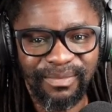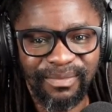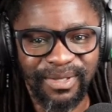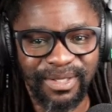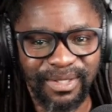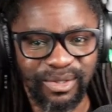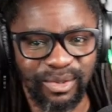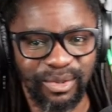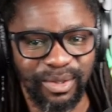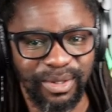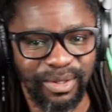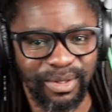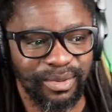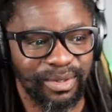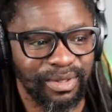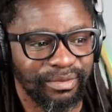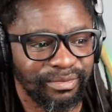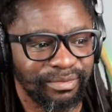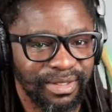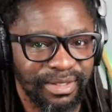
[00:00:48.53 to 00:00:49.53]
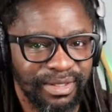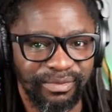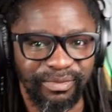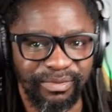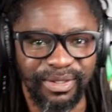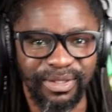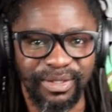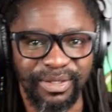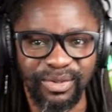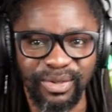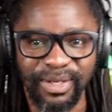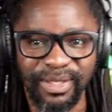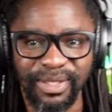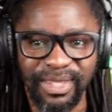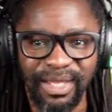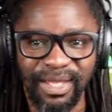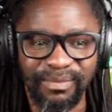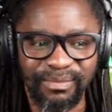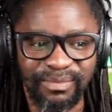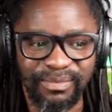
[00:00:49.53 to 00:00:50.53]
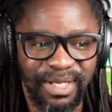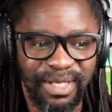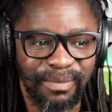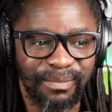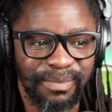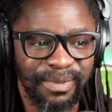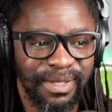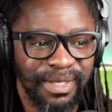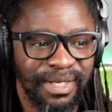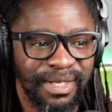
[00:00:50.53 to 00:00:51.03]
Make sure you give this video a thumbs up.